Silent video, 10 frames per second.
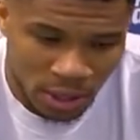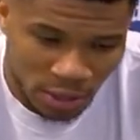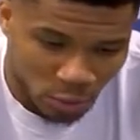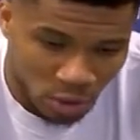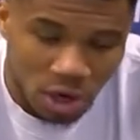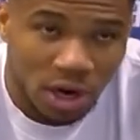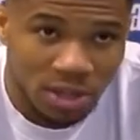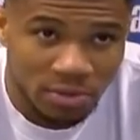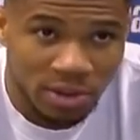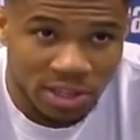if we
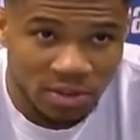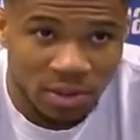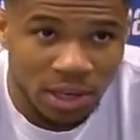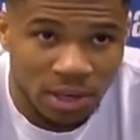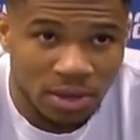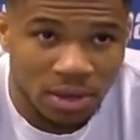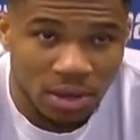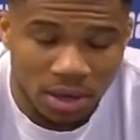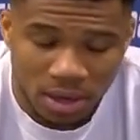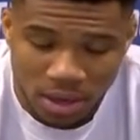guard defensively,
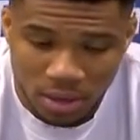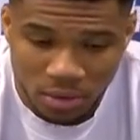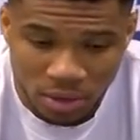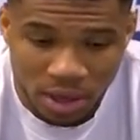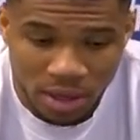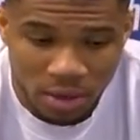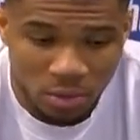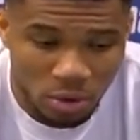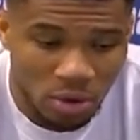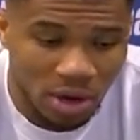uh, together,
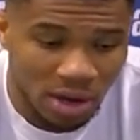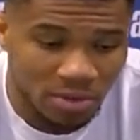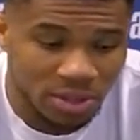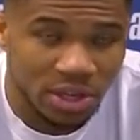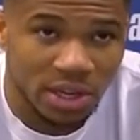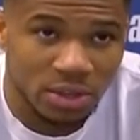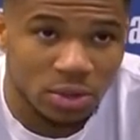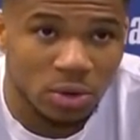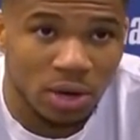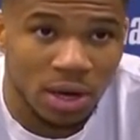we're going to have a
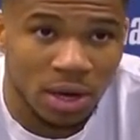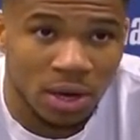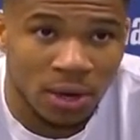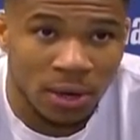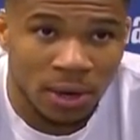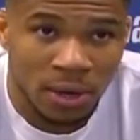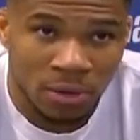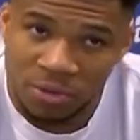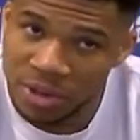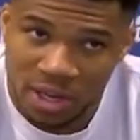chance to uh,
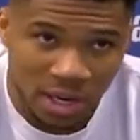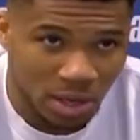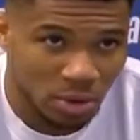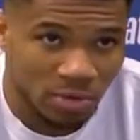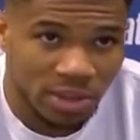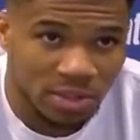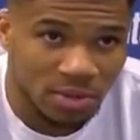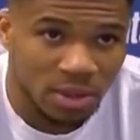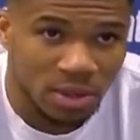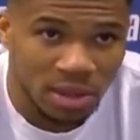figure it out
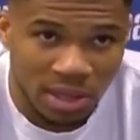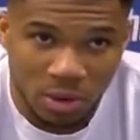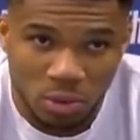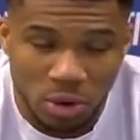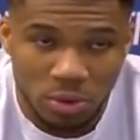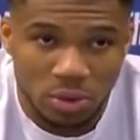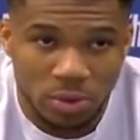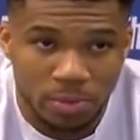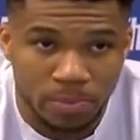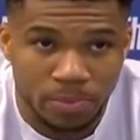offensively, like we always do.
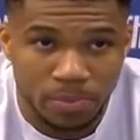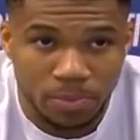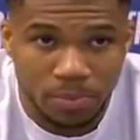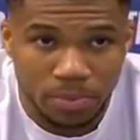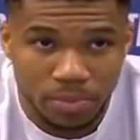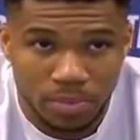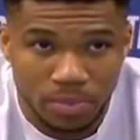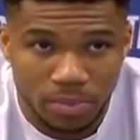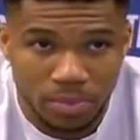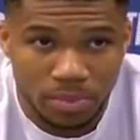
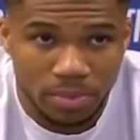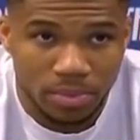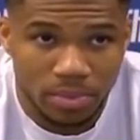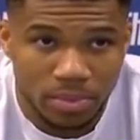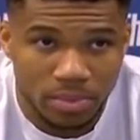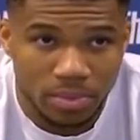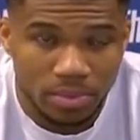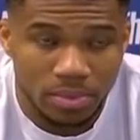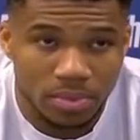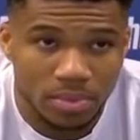All right, one more to
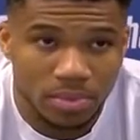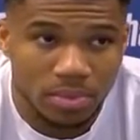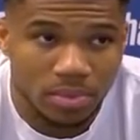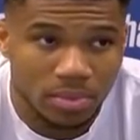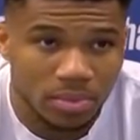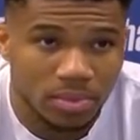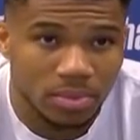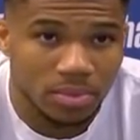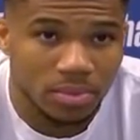Tim Bontemps.